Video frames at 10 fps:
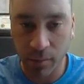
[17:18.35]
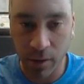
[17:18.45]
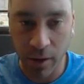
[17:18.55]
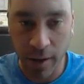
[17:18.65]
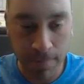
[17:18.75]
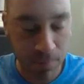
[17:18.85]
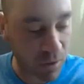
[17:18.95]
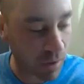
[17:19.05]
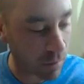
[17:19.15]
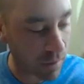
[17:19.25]
All right.
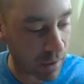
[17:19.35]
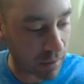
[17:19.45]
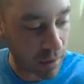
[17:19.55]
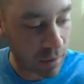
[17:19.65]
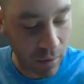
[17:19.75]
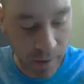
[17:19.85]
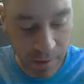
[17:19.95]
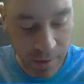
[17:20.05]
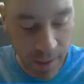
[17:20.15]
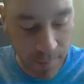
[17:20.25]
So I'm going to go ahead
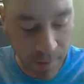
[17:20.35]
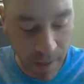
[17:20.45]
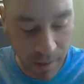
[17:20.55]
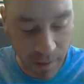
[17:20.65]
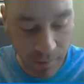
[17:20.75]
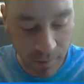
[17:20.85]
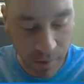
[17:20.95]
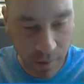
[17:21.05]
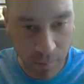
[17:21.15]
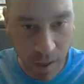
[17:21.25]
and type that in,
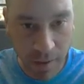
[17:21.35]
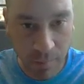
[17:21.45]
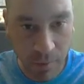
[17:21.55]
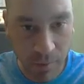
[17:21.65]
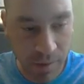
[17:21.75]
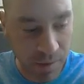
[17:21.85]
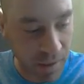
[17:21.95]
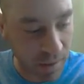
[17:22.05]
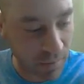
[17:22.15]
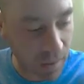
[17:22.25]
and my number is
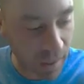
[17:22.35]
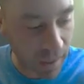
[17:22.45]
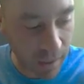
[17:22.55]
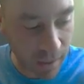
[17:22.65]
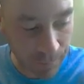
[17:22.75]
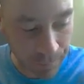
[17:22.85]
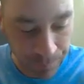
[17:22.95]
EVA